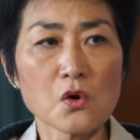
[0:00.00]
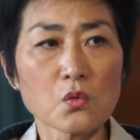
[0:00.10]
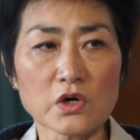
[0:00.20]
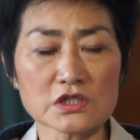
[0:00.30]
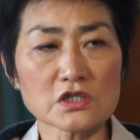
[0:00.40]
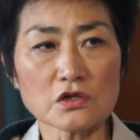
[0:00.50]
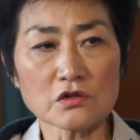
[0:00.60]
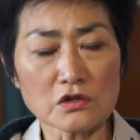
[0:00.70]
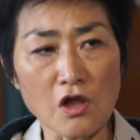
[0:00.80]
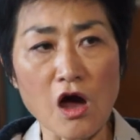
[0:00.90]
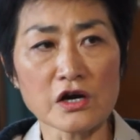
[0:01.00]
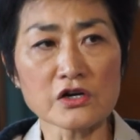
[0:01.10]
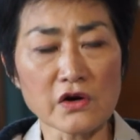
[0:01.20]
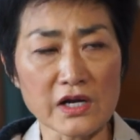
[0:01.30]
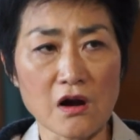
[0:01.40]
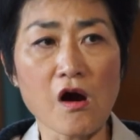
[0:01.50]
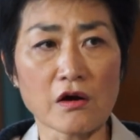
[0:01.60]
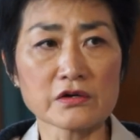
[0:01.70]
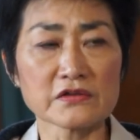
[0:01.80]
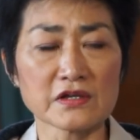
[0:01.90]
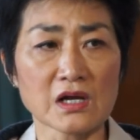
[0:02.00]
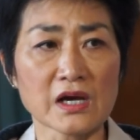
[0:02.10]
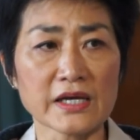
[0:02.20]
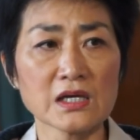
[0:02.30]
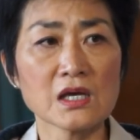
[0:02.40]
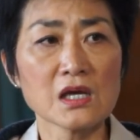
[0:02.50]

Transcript: worked longer and harder than I,